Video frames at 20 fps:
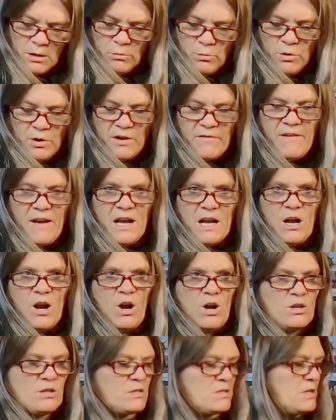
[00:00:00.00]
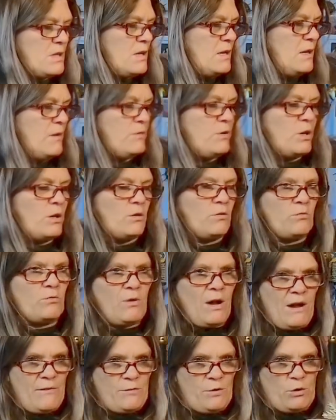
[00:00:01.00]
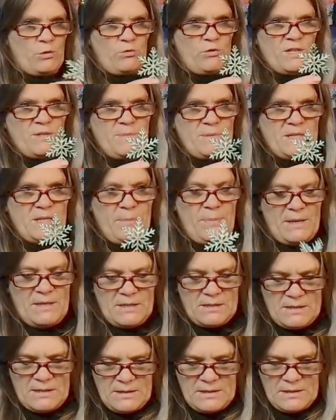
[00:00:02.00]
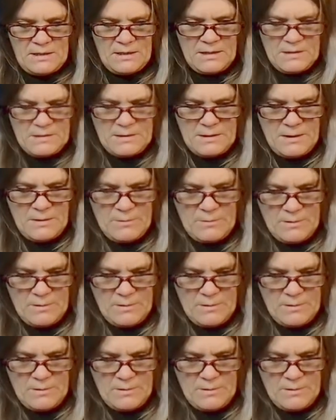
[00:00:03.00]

What have I got? I've got quite a few Christmassy bits, you see, so